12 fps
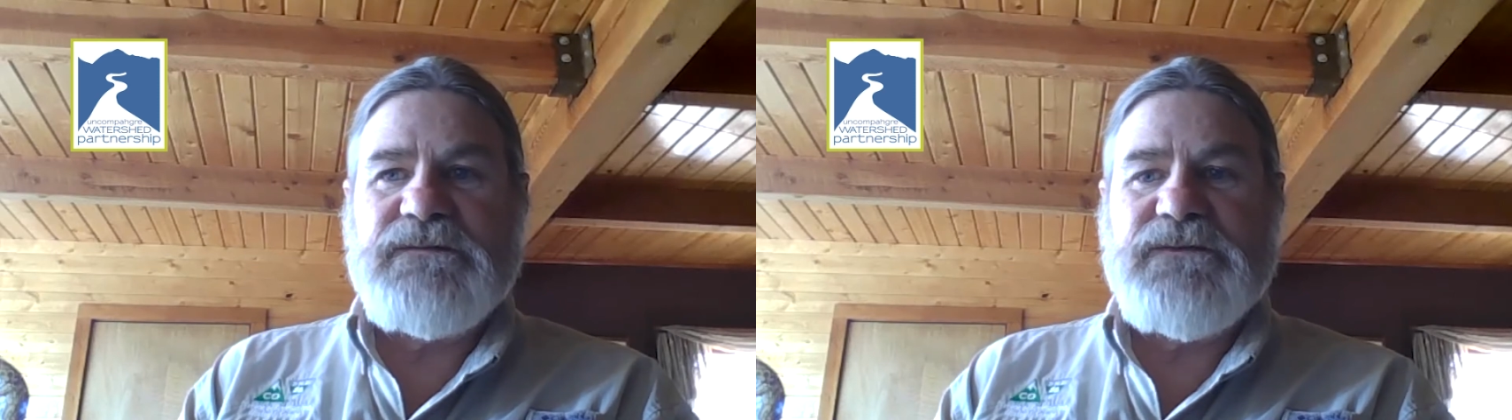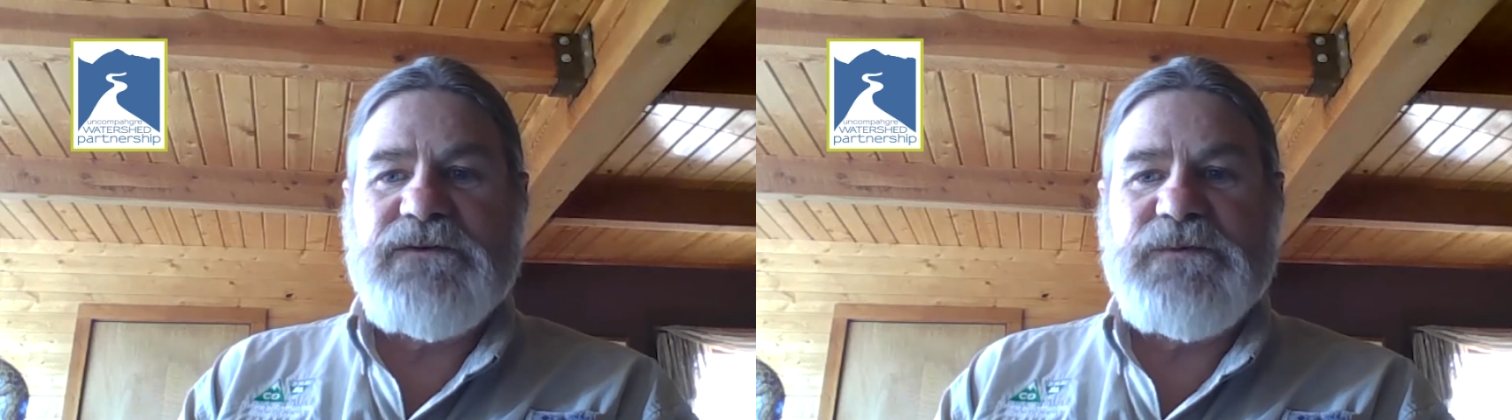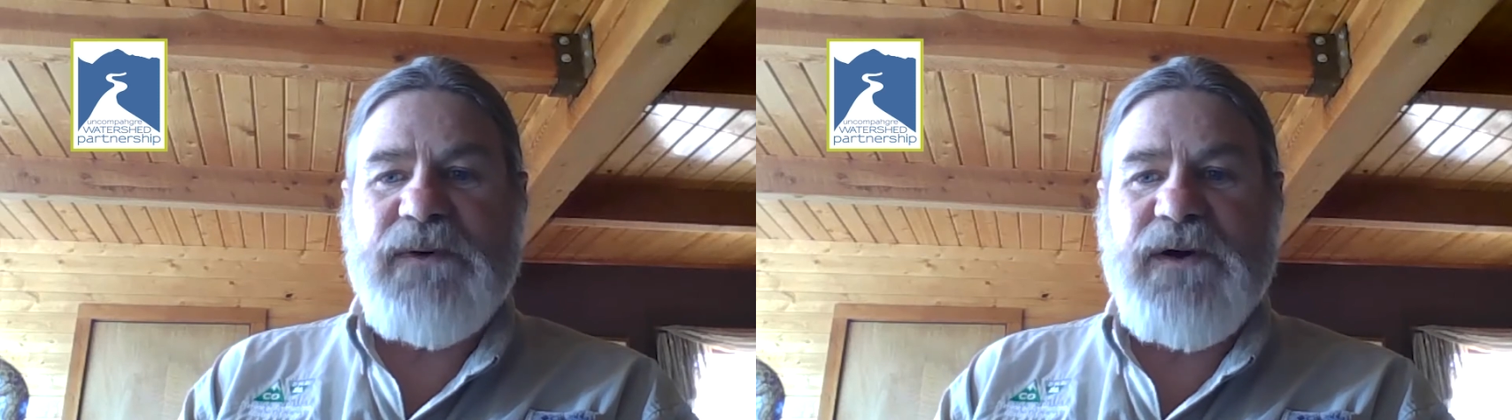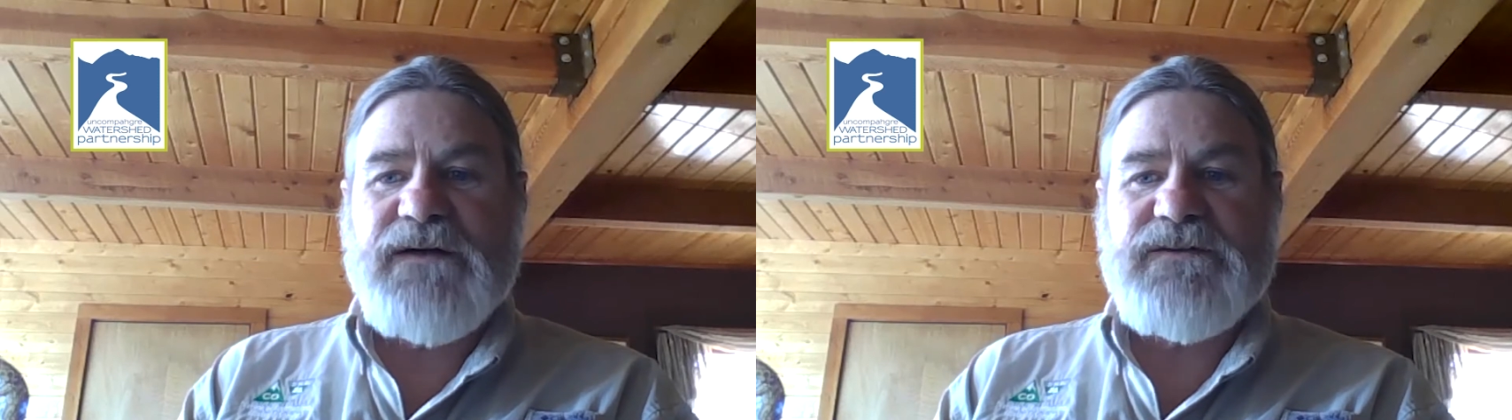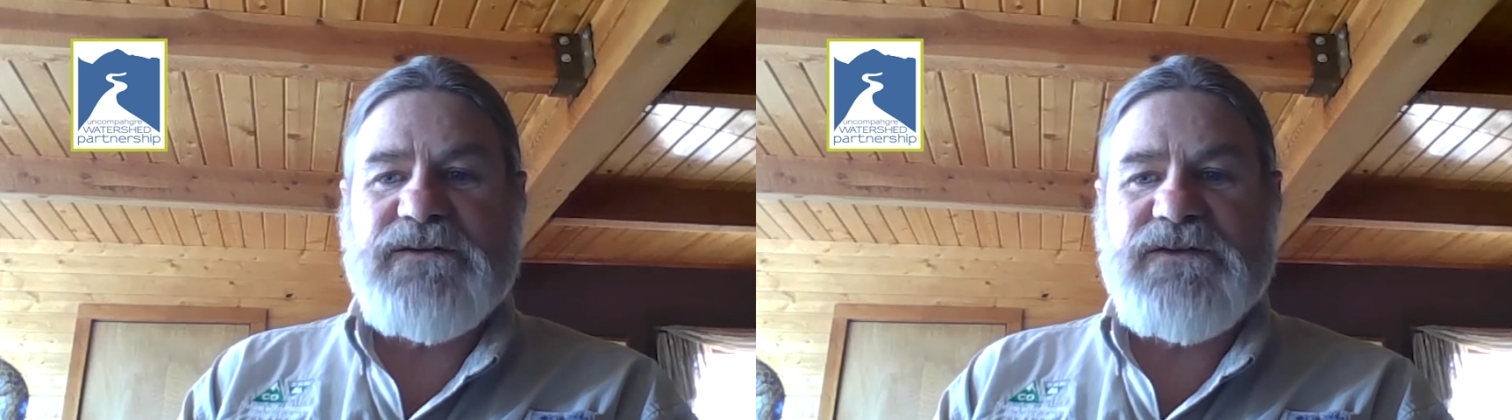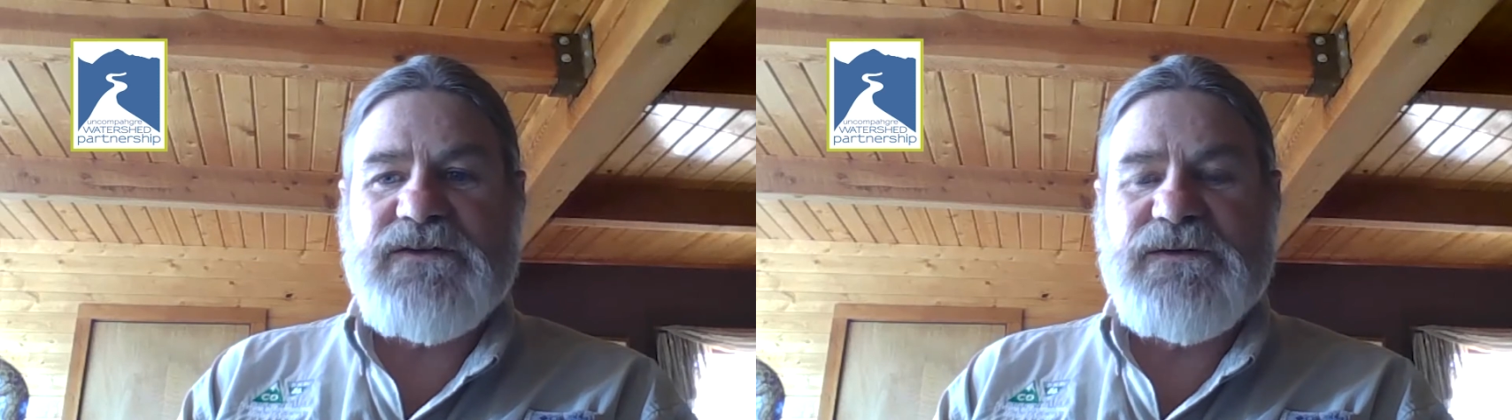
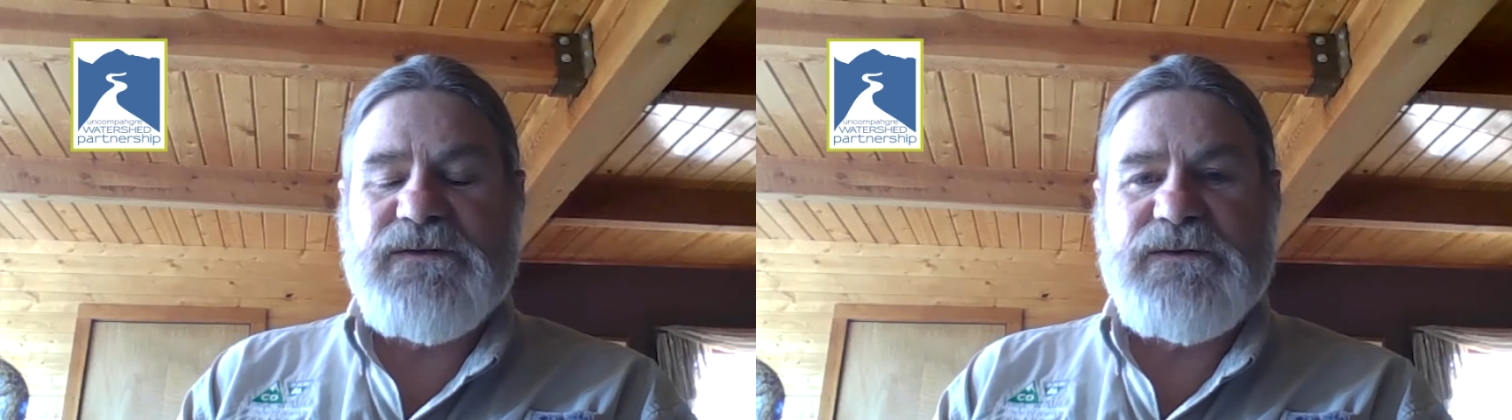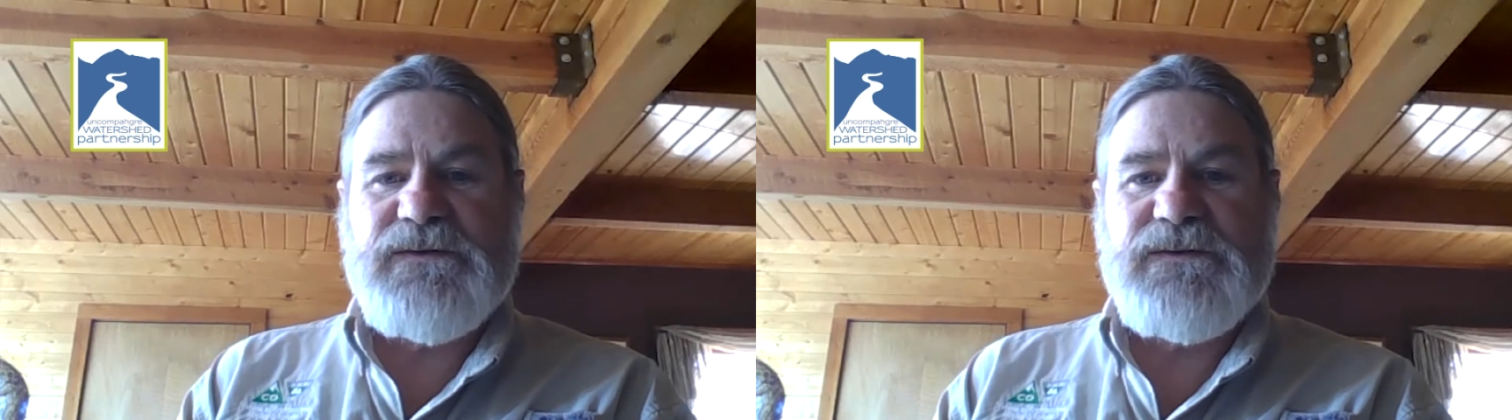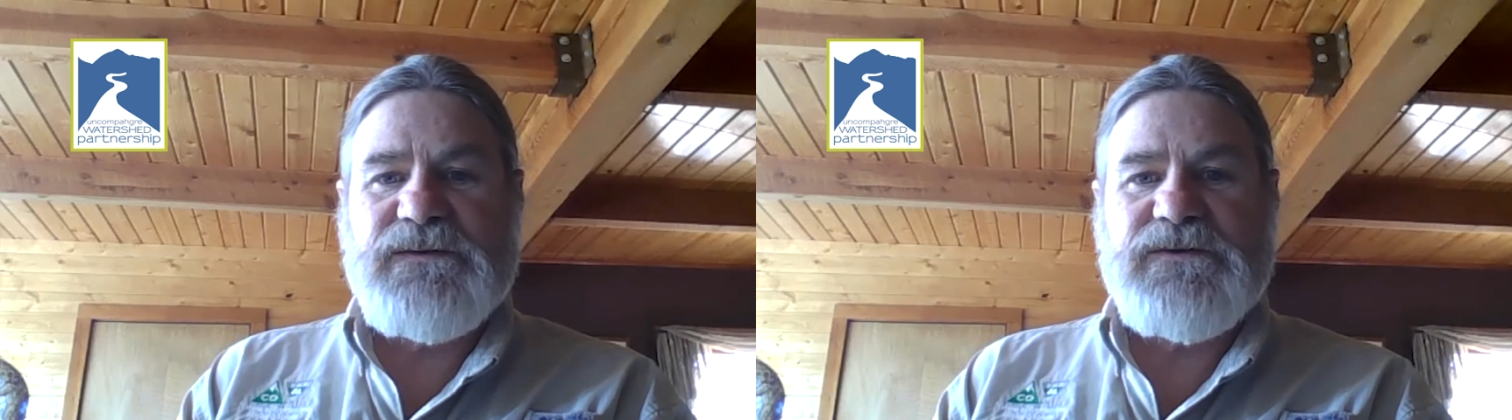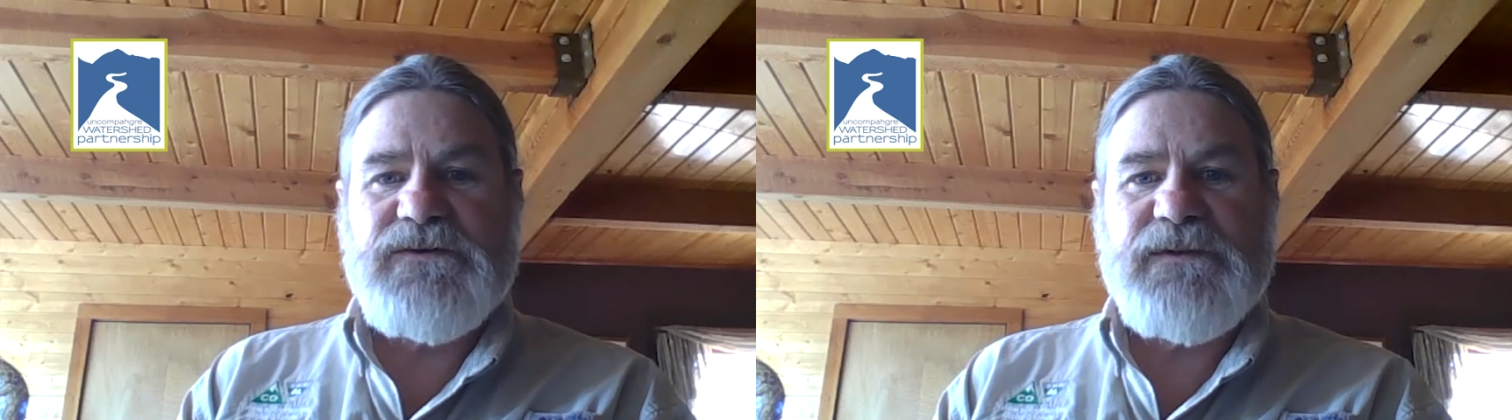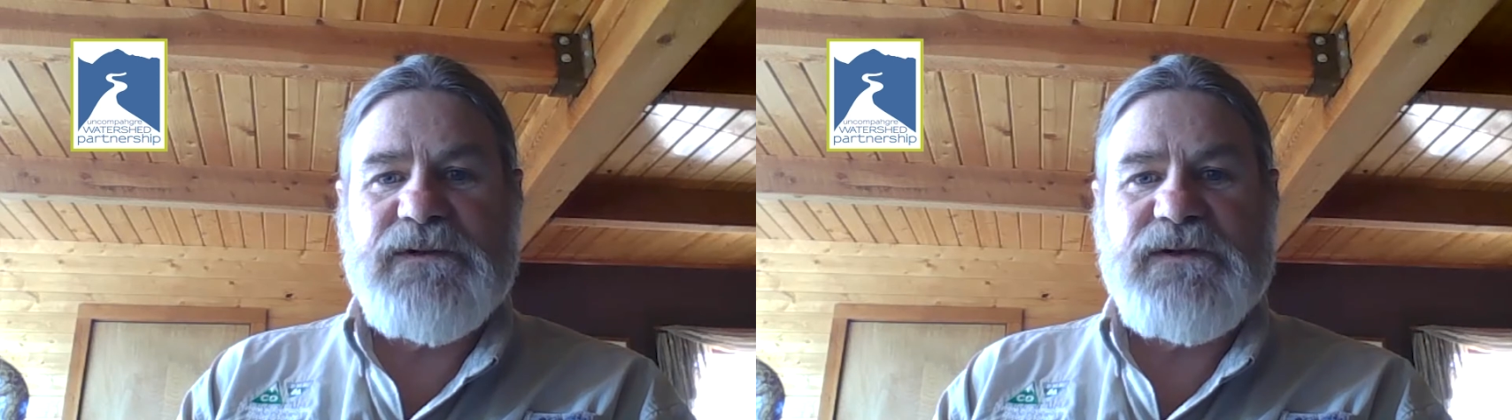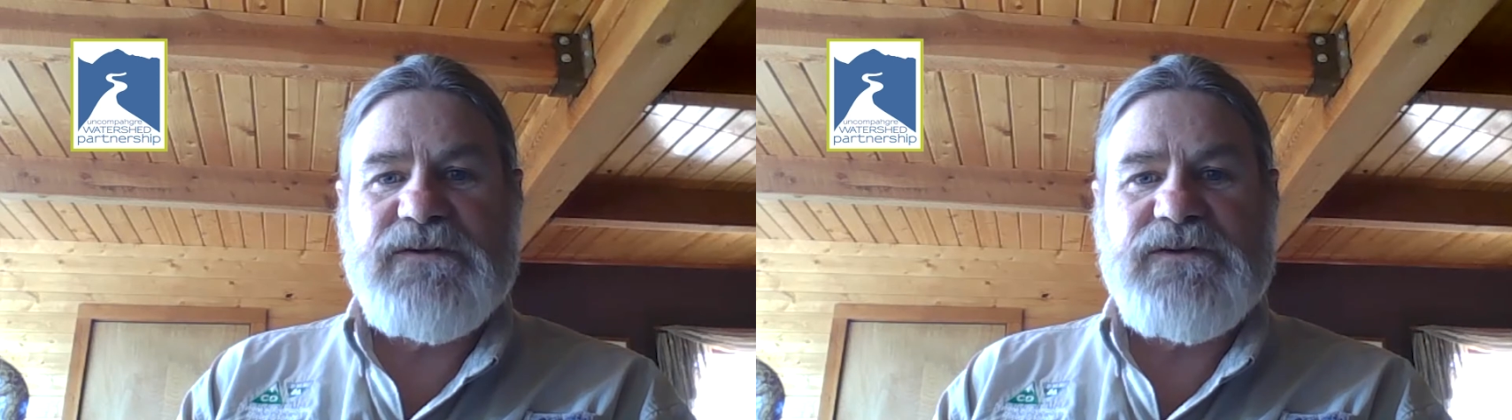response to
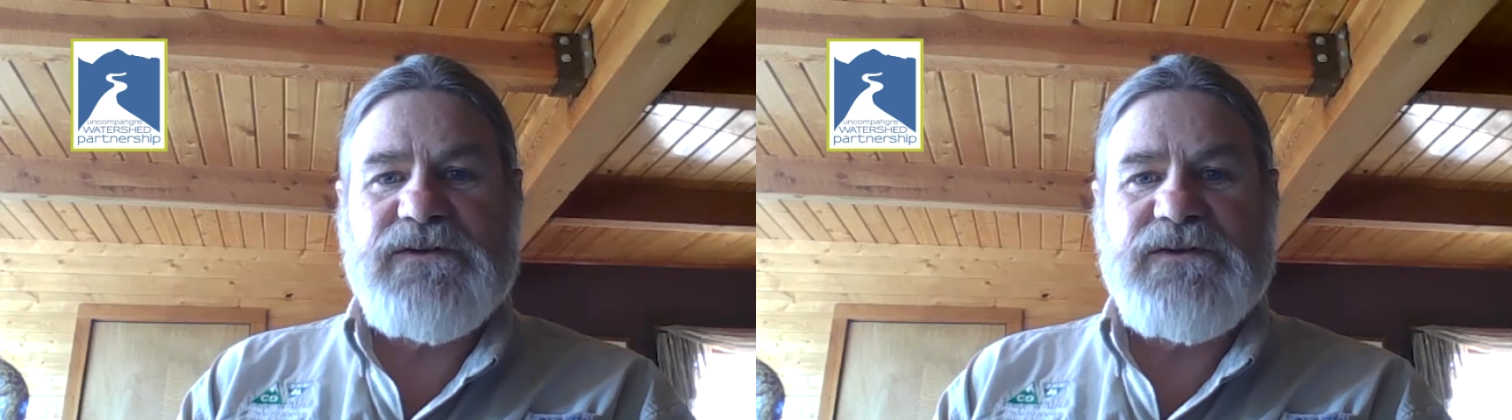some of these